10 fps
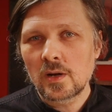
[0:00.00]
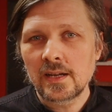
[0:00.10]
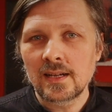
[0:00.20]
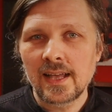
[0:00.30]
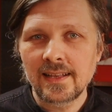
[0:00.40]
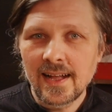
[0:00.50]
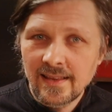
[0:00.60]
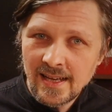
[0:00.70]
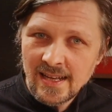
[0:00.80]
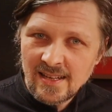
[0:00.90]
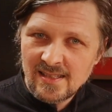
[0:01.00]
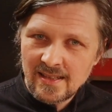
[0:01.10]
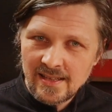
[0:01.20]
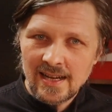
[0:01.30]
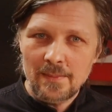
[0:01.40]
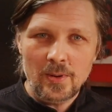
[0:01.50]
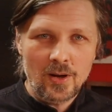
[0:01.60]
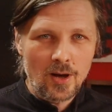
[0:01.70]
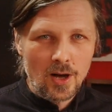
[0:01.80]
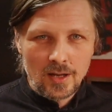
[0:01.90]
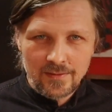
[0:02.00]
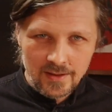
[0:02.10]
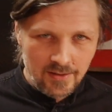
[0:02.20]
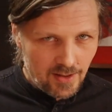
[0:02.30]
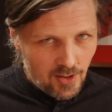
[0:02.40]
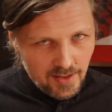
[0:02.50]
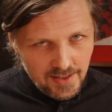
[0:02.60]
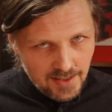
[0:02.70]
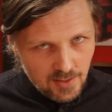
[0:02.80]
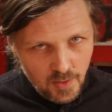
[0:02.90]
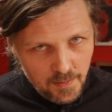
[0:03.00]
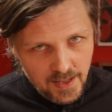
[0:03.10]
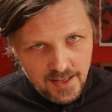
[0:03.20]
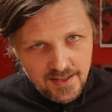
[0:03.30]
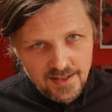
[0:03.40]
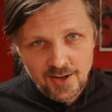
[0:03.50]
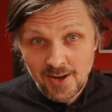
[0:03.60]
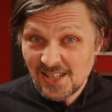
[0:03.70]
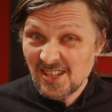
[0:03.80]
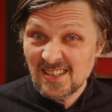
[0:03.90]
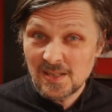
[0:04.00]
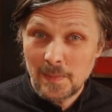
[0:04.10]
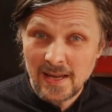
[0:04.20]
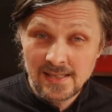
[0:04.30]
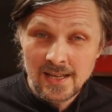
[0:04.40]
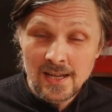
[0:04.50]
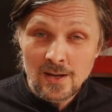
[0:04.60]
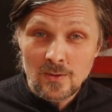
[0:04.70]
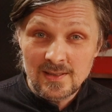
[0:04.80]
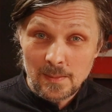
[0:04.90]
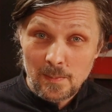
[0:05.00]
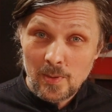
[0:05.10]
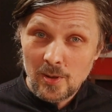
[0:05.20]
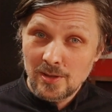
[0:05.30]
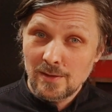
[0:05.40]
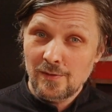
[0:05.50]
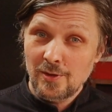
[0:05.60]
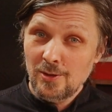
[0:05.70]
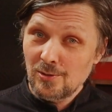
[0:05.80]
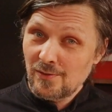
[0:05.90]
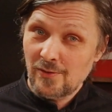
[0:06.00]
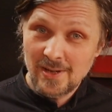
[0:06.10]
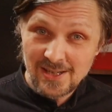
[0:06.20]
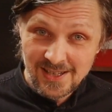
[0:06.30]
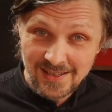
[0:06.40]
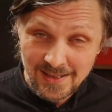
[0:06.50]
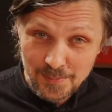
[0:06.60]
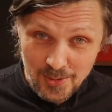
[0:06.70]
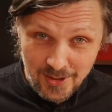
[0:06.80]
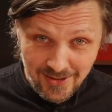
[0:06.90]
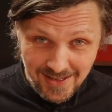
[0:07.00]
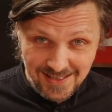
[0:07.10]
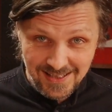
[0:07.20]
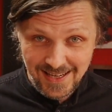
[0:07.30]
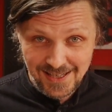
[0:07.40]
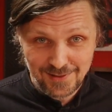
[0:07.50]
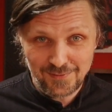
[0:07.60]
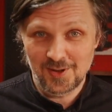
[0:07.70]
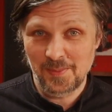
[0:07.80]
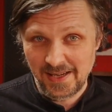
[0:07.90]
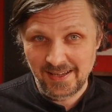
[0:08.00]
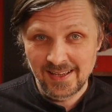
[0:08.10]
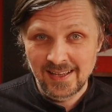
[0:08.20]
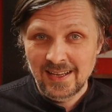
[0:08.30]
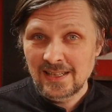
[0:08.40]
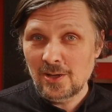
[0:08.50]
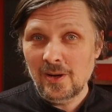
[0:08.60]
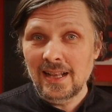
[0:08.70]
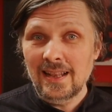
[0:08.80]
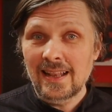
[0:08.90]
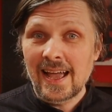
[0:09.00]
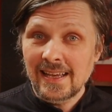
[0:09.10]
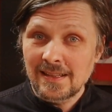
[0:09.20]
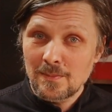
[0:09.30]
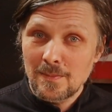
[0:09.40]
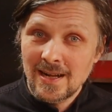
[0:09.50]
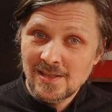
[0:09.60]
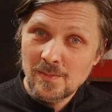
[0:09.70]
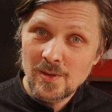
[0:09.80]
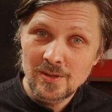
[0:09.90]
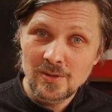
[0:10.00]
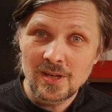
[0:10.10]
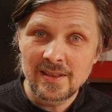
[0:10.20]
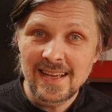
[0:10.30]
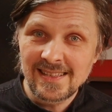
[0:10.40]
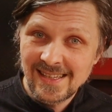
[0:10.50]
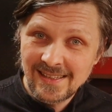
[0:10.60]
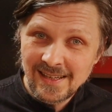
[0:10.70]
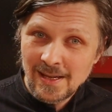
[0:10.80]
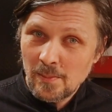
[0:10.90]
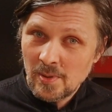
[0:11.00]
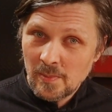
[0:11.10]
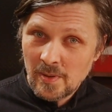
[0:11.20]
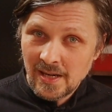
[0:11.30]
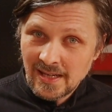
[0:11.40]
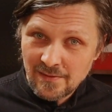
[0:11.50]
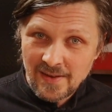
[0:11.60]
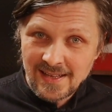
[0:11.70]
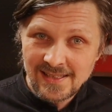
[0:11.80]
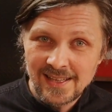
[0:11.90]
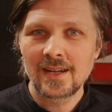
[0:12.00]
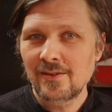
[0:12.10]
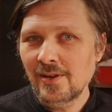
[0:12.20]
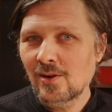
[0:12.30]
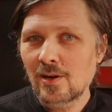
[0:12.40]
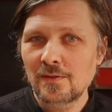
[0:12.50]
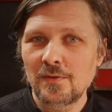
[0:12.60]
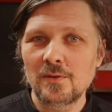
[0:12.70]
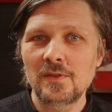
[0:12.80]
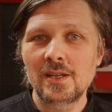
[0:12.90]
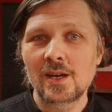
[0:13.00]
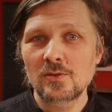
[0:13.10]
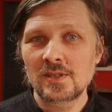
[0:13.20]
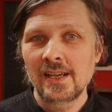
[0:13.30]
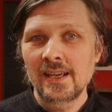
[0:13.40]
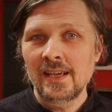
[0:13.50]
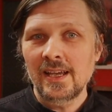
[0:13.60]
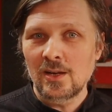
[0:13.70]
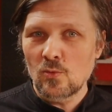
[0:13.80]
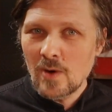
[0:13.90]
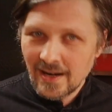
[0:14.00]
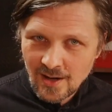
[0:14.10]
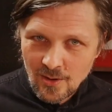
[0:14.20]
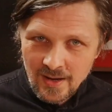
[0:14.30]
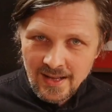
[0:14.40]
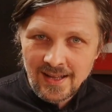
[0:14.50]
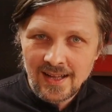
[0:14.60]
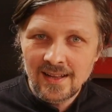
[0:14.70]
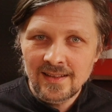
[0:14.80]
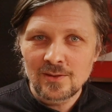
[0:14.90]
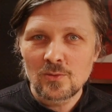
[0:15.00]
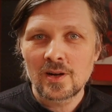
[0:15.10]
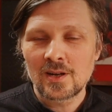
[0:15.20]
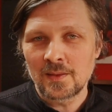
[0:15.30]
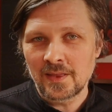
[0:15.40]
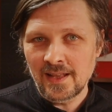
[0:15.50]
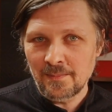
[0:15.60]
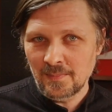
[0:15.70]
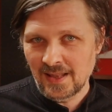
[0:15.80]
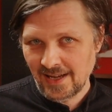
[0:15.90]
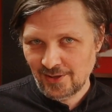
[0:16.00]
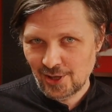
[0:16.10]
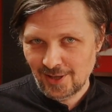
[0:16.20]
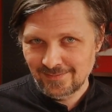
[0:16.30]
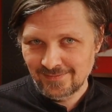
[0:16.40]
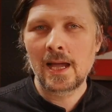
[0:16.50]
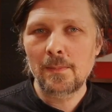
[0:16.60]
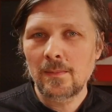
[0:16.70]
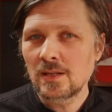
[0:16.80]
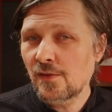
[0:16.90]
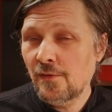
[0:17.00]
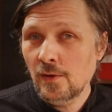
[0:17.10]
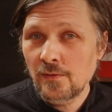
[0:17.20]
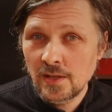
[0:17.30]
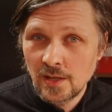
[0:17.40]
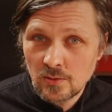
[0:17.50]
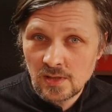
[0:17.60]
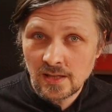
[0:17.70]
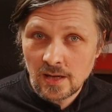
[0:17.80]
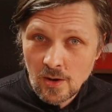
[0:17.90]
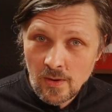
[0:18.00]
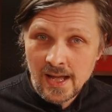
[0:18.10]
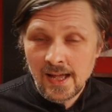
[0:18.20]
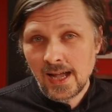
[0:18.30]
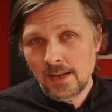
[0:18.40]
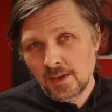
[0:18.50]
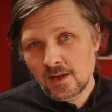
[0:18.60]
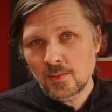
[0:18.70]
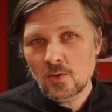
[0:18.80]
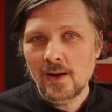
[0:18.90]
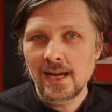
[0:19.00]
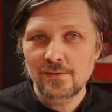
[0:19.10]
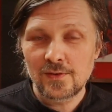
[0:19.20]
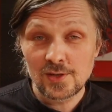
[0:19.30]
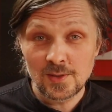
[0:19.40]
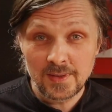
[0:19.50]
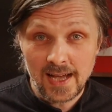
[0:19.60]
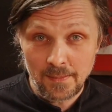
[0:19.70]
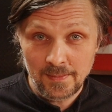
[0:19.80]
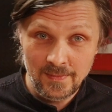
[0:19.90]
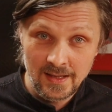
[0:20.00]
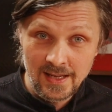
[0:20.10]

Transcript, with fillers: working like that, setting up all of the recording equipment and arranging the space was a point of huge friction and procrastination for me. So I like it much more to condense it, prepare in advance, and record few videos in one go and then work on them later. I publish few videos in a row and become quiet for some time.